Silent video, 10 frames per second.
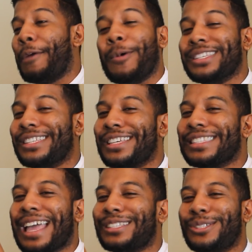it wasn't
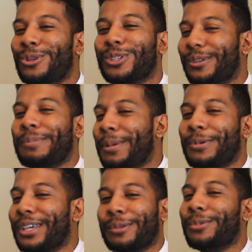just like two or three
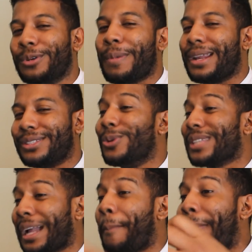people getting rude about it, too. It
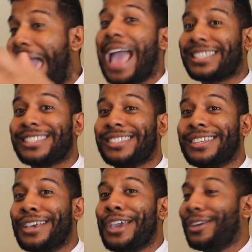was like a
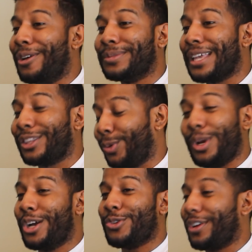mass, you know what I'm saying?
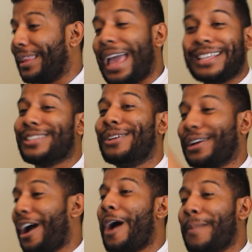300 likes on
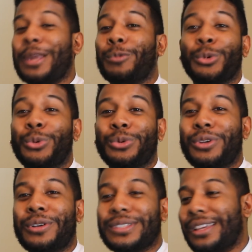a comment rude,
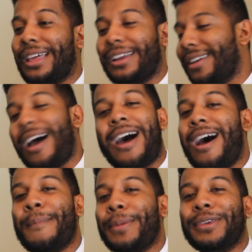you know what I'm saying? Like,
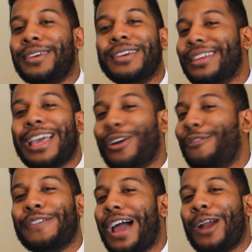nah, baby, that
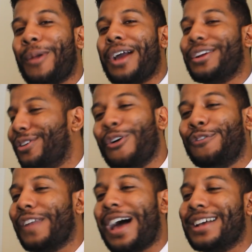don't fly around here. No
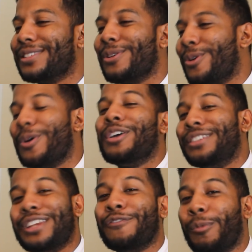fly zone,
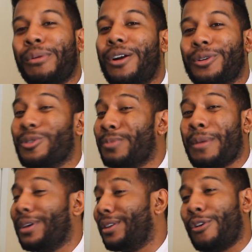Denver Broncos,
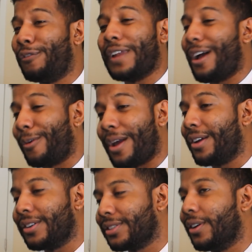baby, it don't fly around
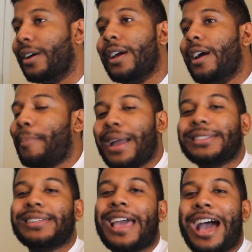here. So, back
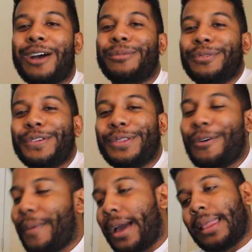to the album review,
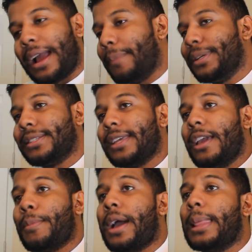though, man. Like, I'm just
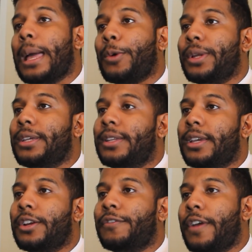saying, man, I like what he
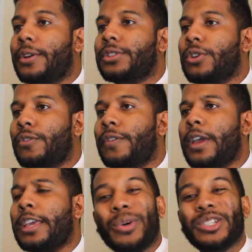did here. Very soulful.
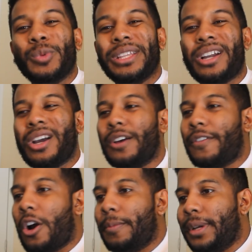It wasn't really caught off
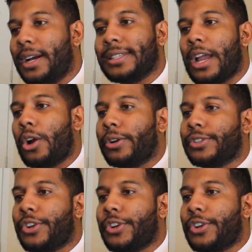guard because I heard